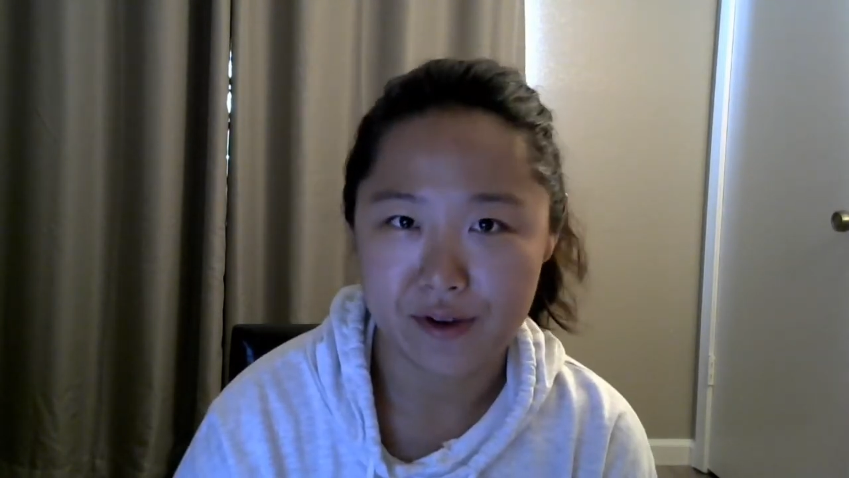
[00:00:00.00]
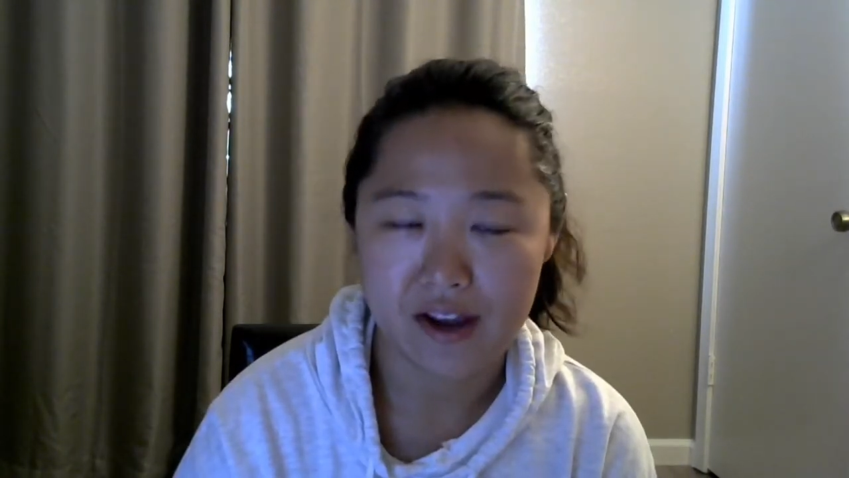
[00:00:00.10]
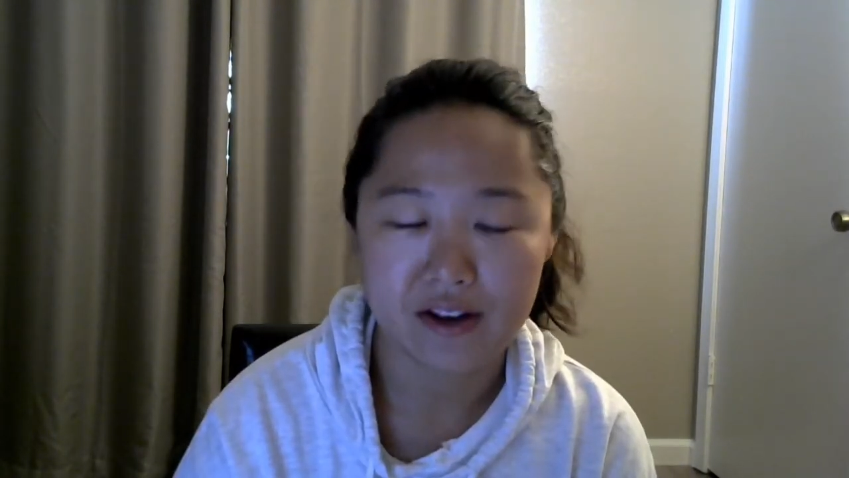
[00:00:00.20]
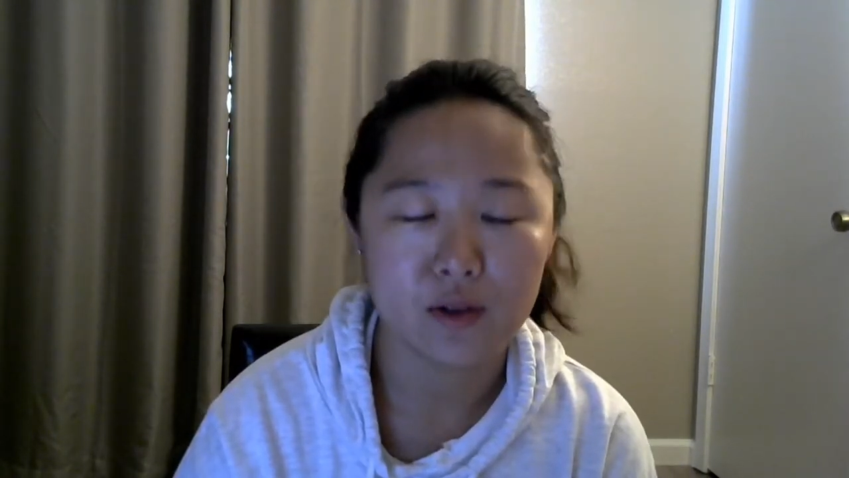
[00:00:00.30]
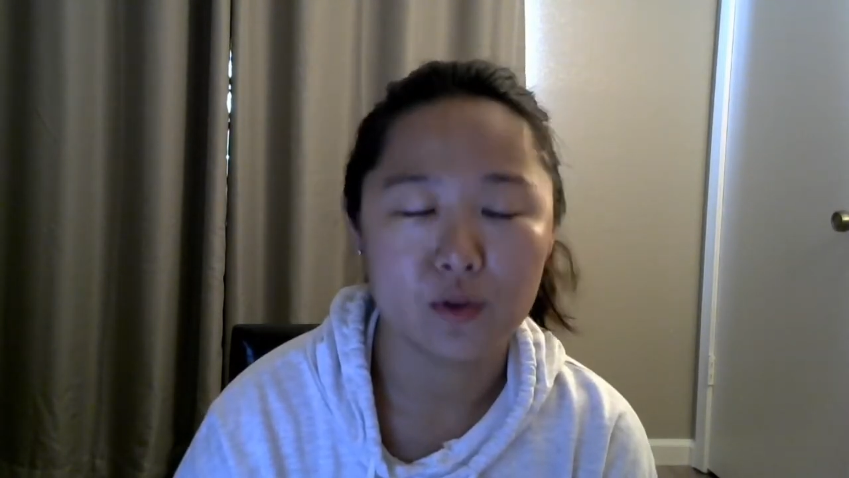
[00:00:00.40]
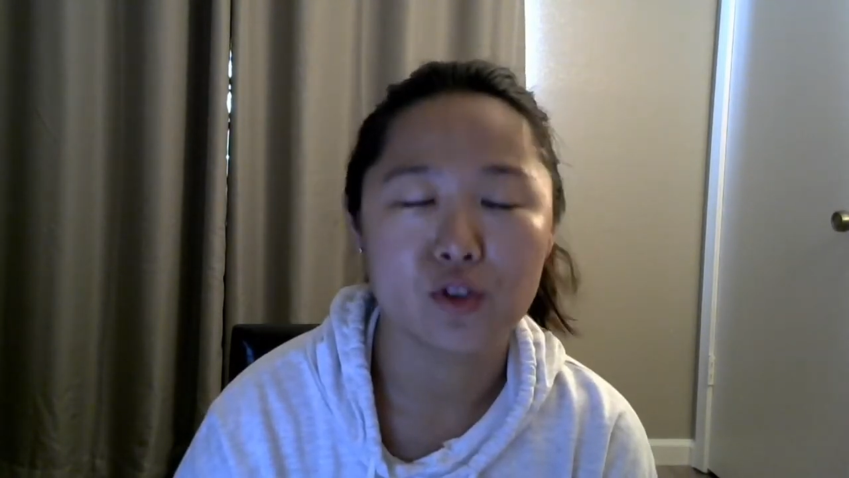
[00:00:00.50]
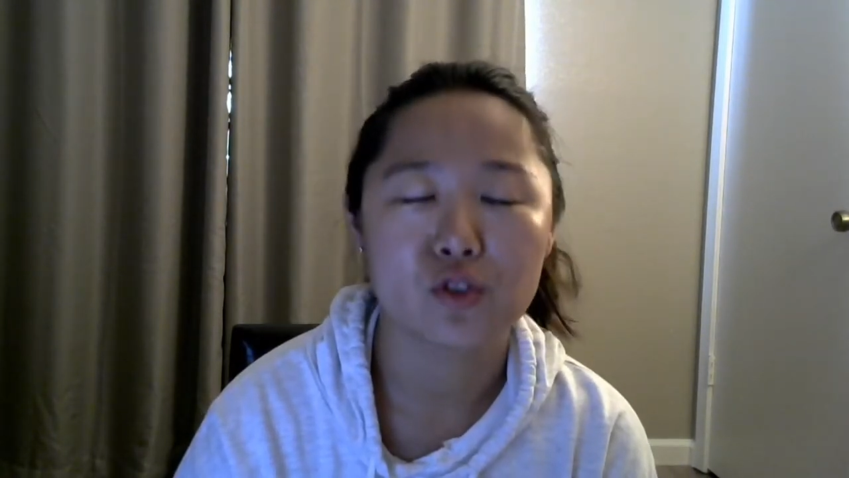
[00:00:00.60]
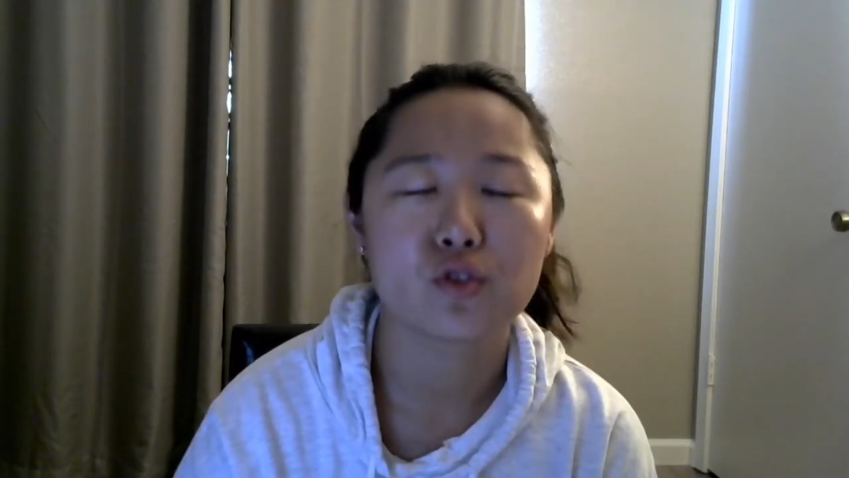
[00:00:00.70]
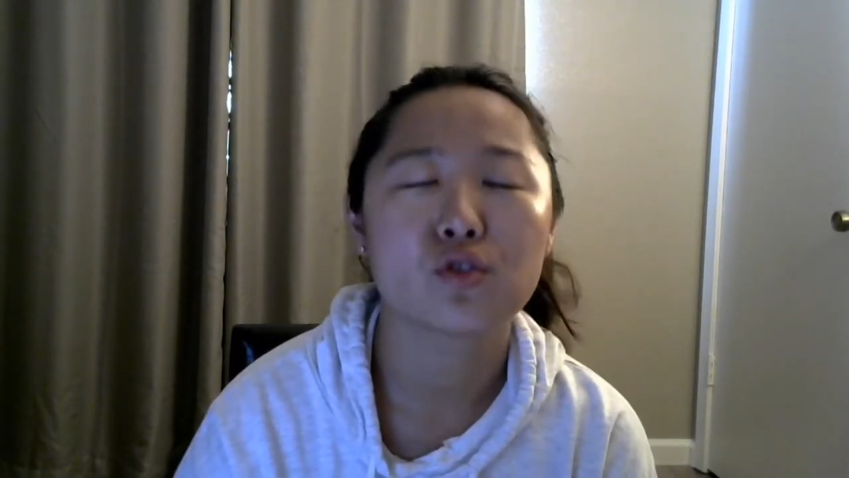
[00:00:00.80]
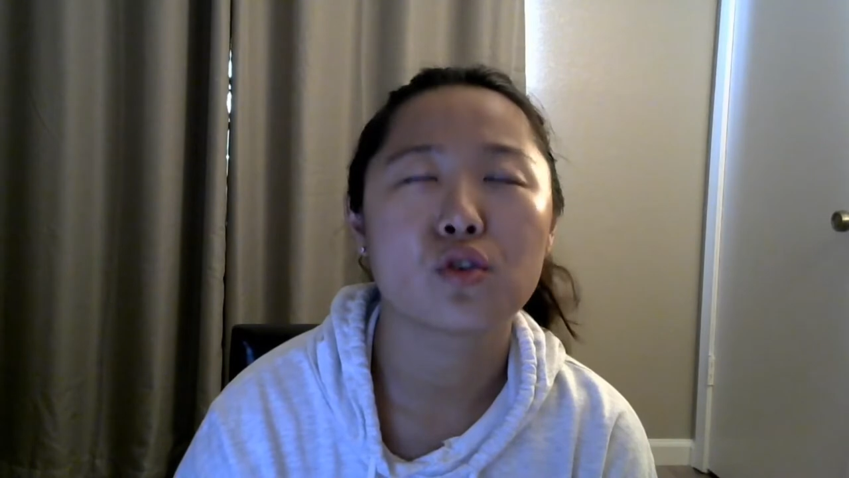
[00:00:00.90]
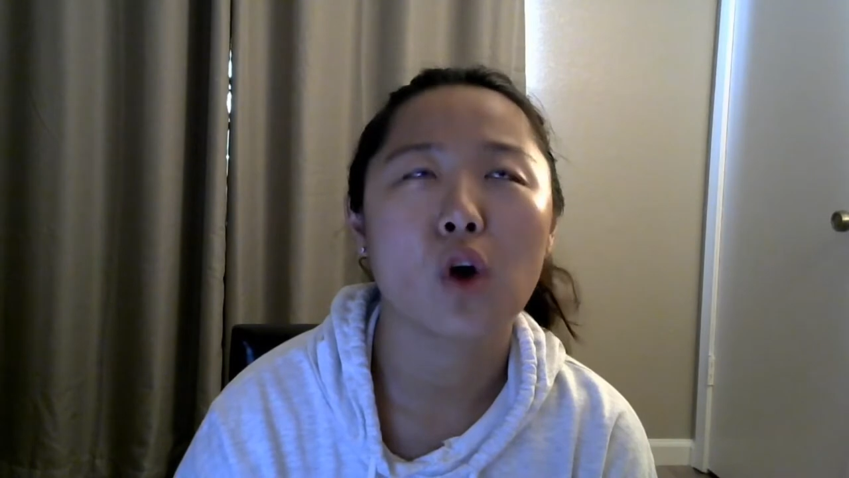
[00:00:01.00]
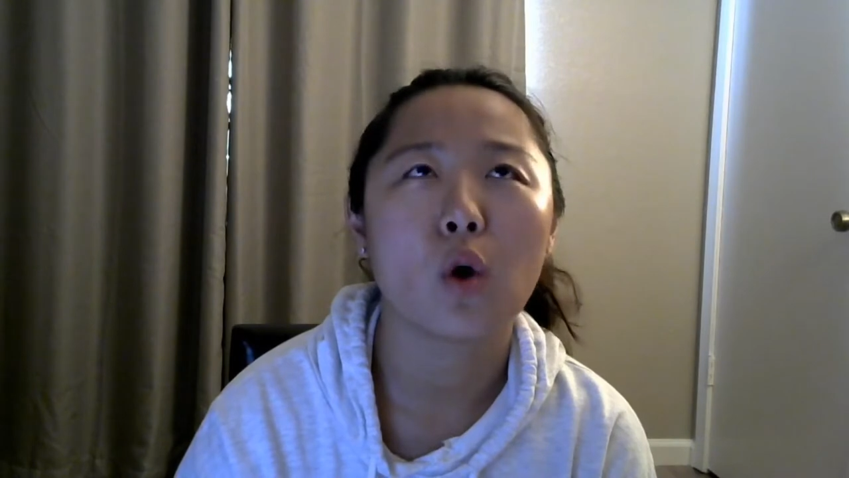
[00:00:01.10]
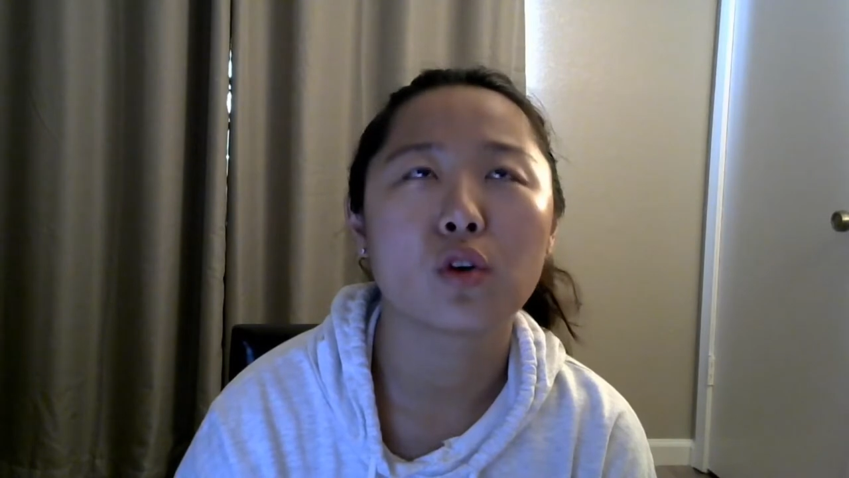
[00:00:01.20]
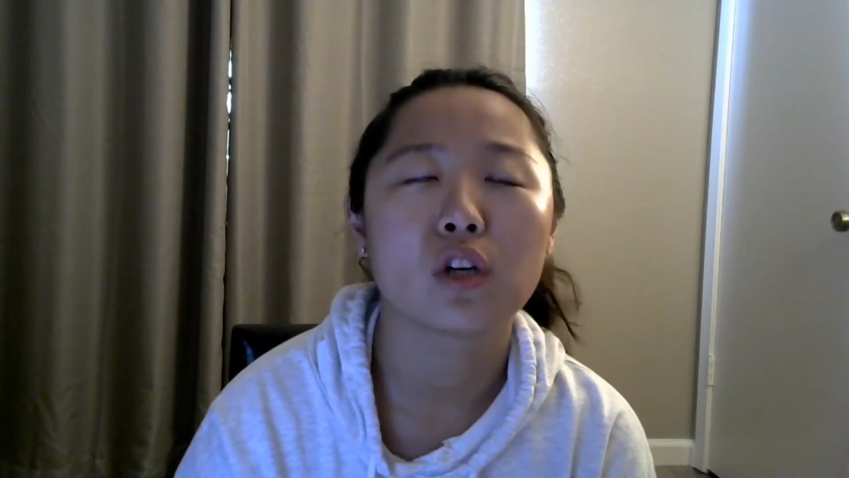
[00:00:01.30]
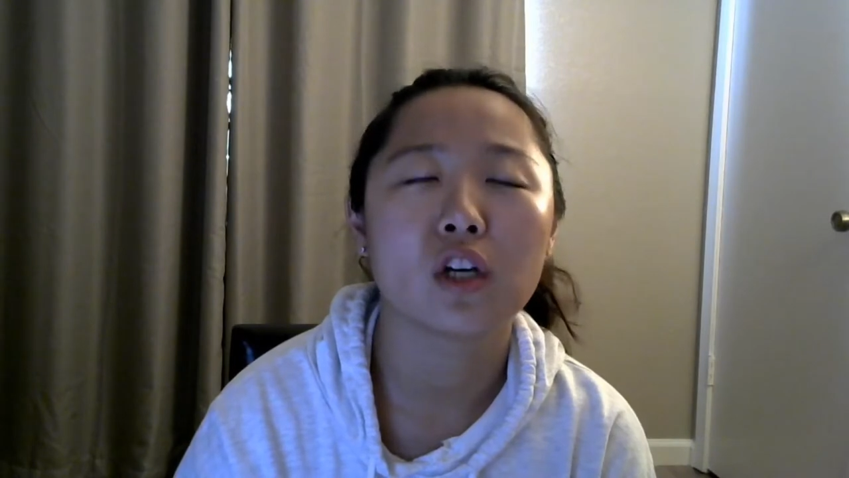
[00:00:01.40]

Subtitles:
and it was so good.